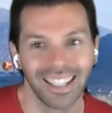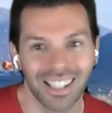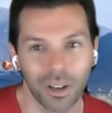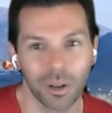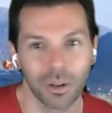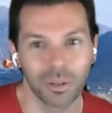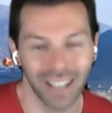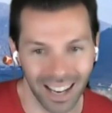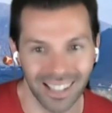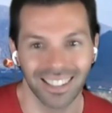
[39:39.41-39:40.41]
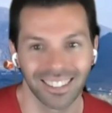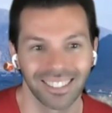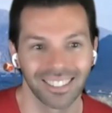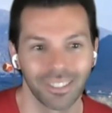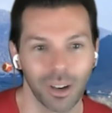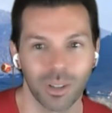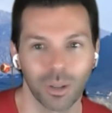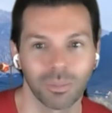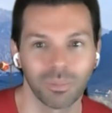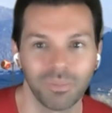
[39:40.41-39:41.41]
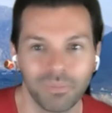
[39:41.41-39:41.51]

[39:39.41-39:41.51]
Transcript: So yes, very soon.